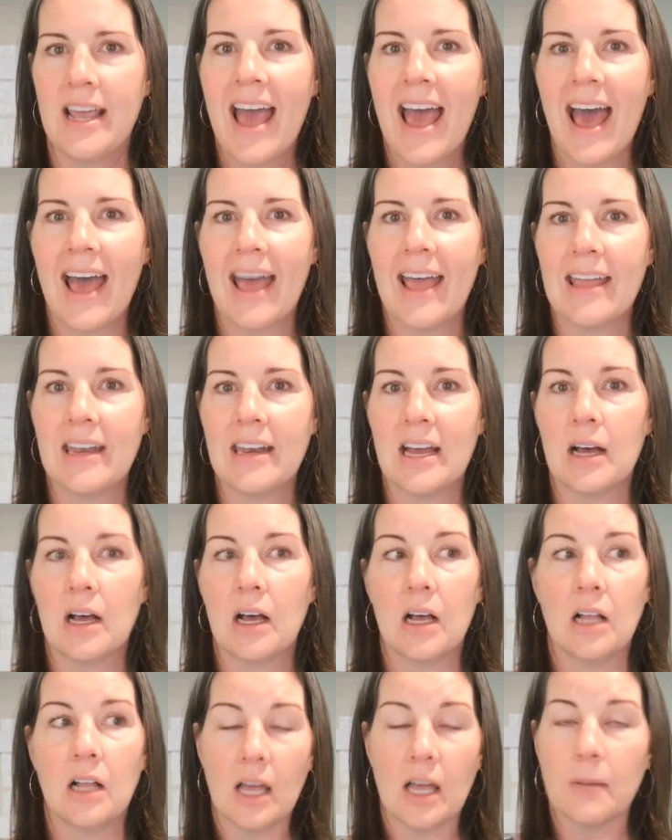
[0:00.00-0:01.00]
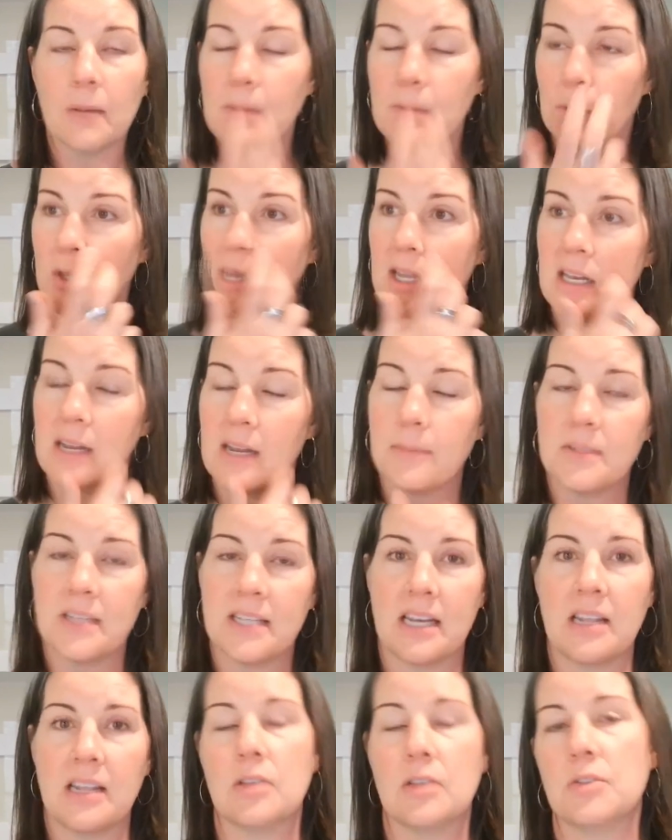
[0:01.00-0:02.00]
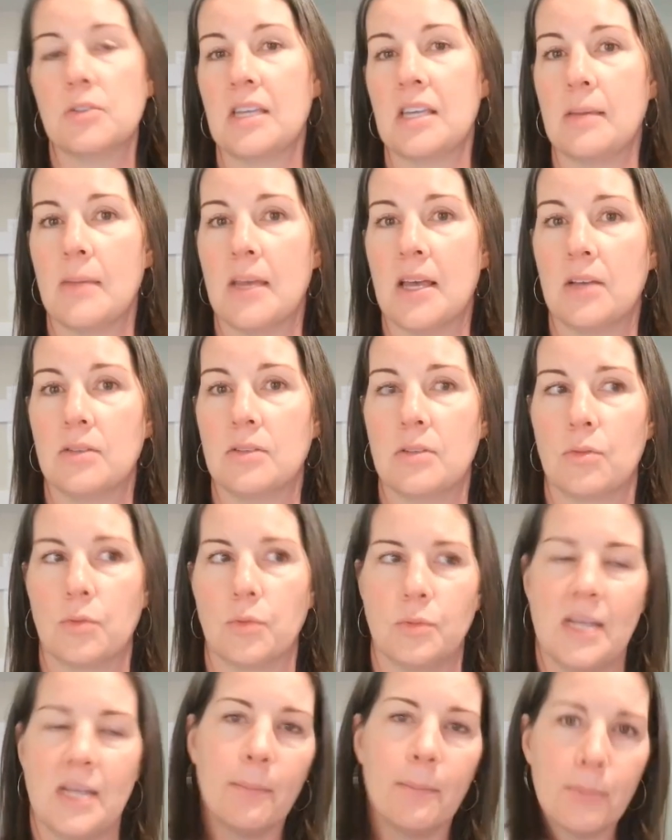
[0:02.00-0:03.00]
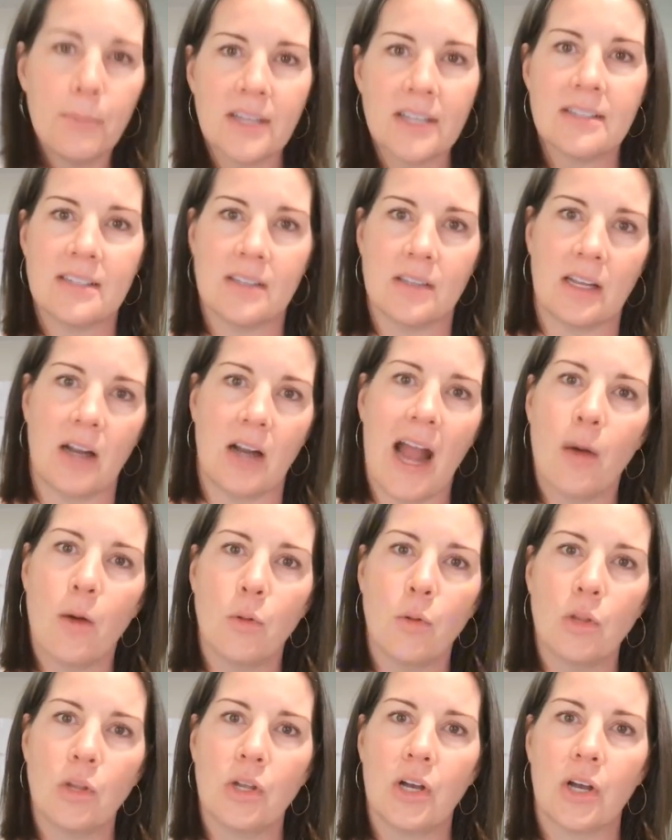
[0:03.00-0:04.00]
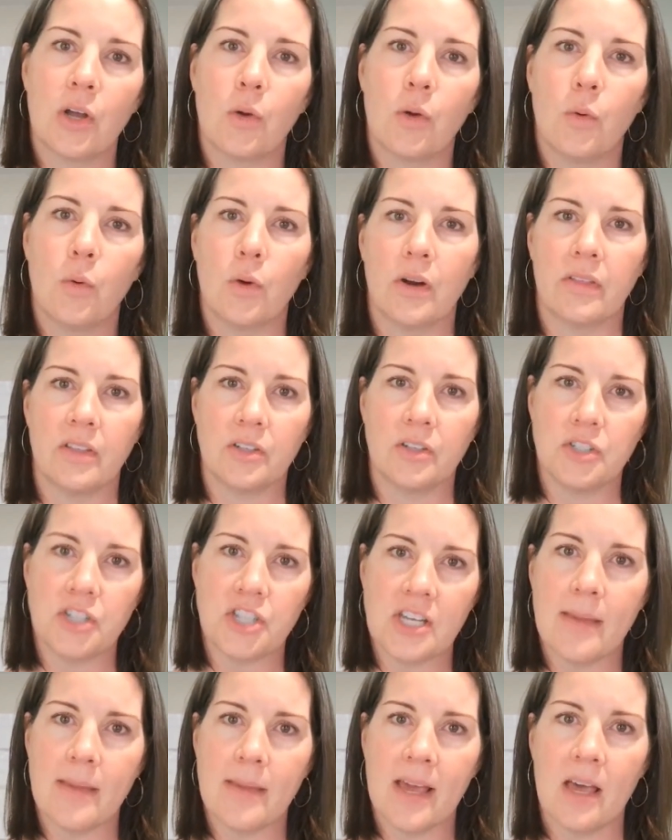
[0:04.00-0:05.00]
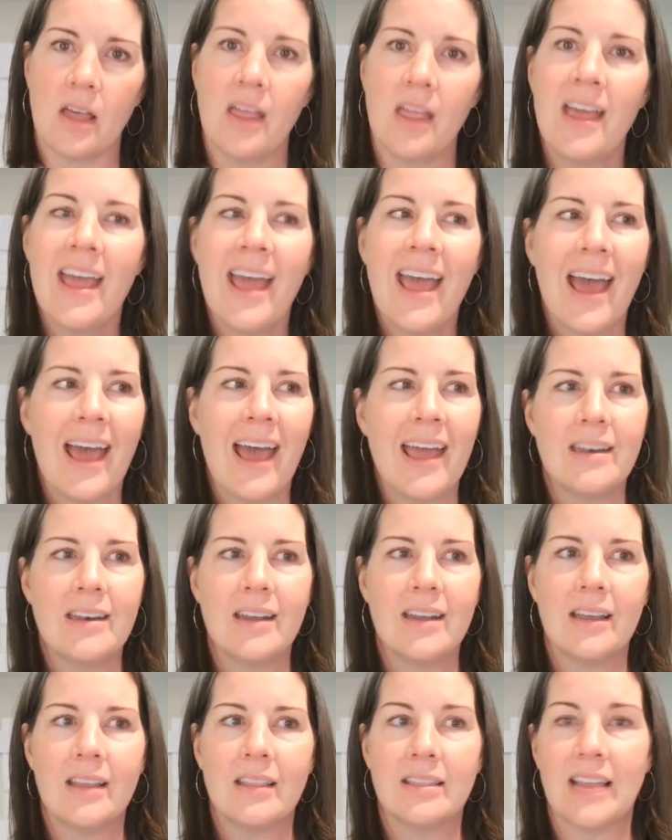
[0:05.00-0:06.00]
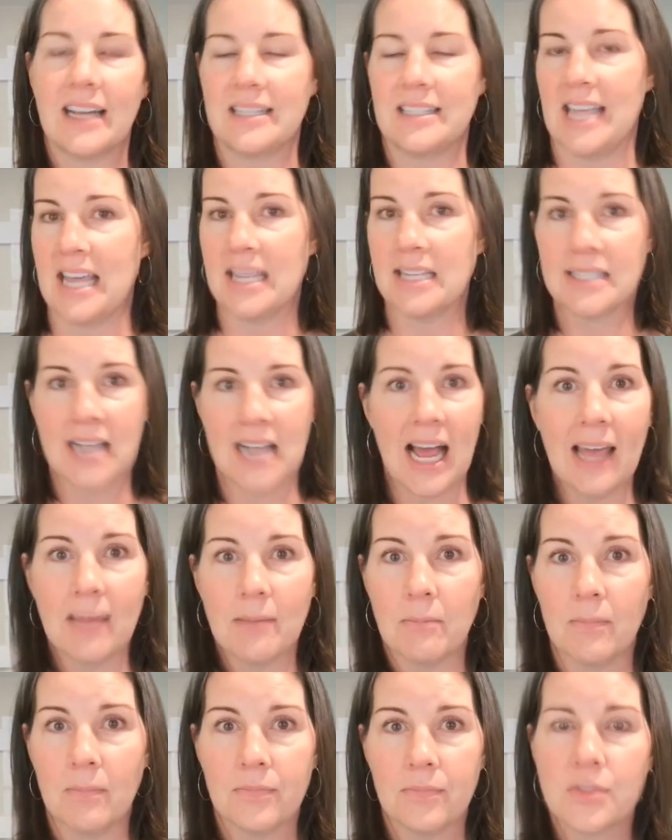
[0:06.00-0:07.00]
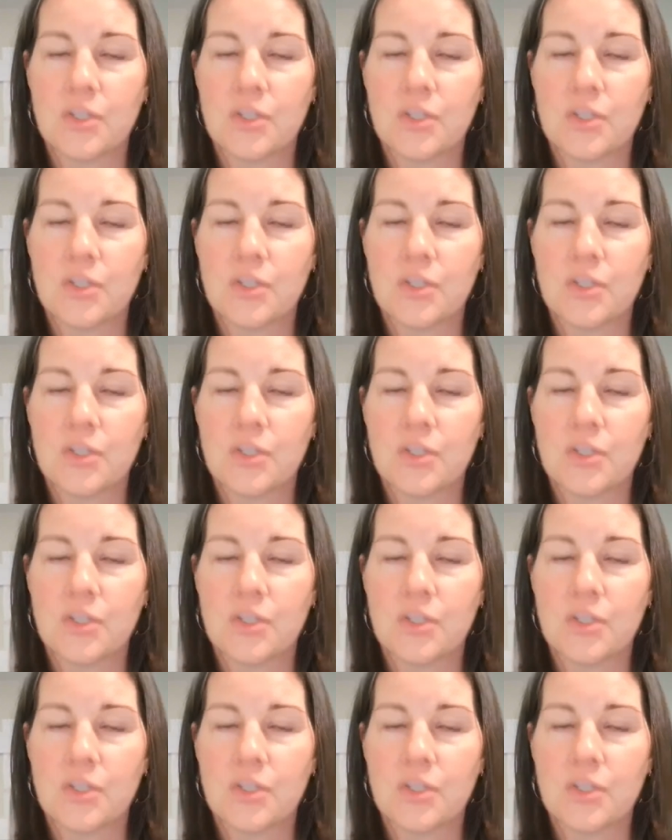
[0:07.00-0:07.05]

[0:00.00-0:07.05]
And a lot of people end up sending those emails through templates in their Outlook or in their Gmail, and that takes time.